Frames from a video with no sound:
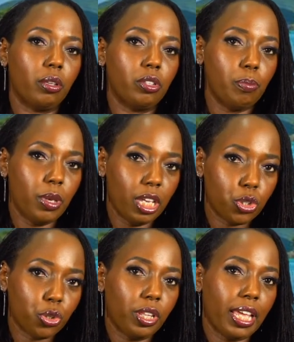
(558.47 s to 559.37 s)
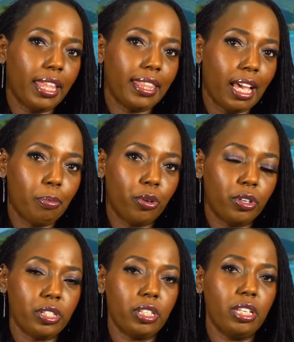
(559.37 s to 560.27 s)
to make sure that that
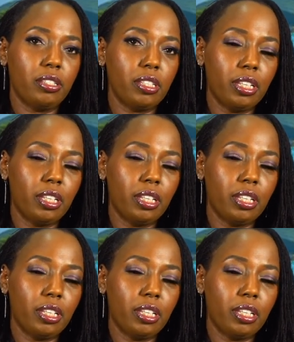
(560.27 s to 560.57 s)
person isn't